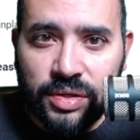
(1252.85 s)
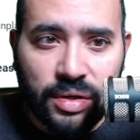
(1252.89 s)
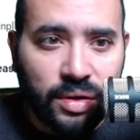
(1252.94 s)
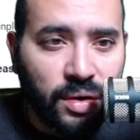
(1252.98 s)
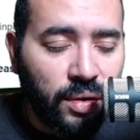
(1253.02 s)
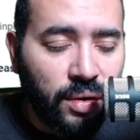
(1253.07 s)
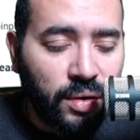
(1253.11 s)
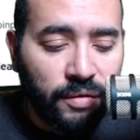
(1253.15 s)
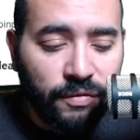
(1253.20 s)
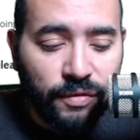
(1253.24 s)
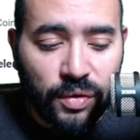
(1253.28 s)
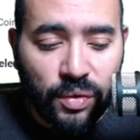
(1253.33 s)
You
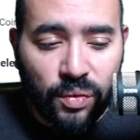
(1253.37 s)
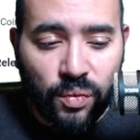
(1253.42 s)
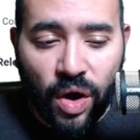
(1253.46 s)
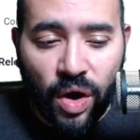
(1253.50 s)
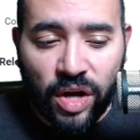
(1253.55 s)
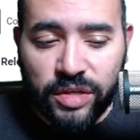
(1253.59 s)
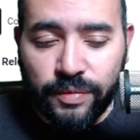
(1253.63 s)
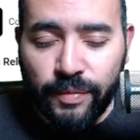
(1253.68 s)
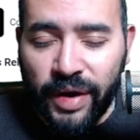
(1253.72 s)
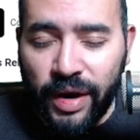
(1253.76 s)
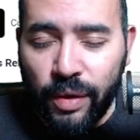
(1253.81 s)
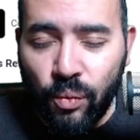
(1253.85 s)
know, if you
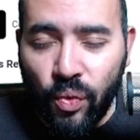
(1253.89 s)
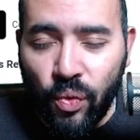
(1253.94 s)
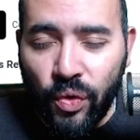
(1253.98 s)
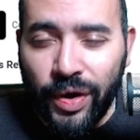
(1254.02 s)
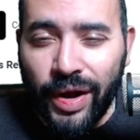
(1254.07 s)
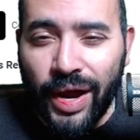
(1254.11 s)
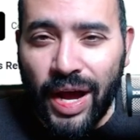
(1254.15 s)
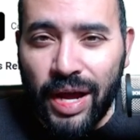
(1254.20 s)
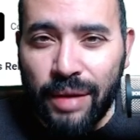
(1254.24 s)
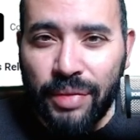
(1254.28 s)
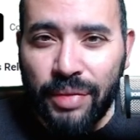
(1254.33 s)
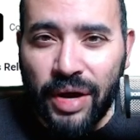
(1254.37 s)
watch my would
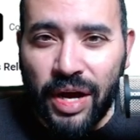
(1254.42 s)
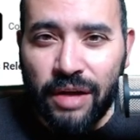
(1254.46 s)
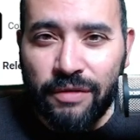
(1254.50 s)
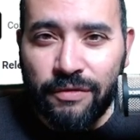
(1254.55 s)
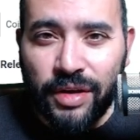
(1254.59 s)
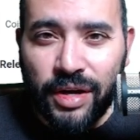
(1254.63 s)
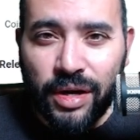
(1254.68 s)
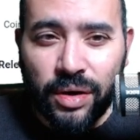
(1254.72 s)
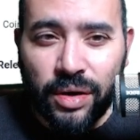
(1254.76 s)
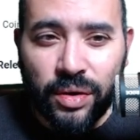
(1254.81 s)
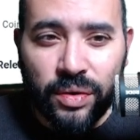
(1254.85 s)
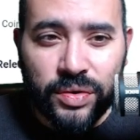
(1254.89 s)
I buy
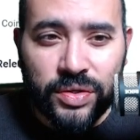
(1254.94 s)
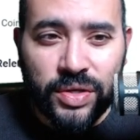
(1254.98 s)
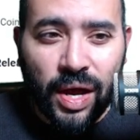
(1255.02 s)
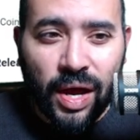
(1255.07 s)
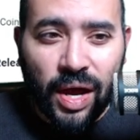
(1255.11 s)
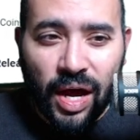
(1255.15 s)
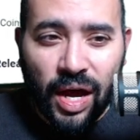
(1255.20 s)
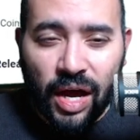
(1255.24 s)
videos,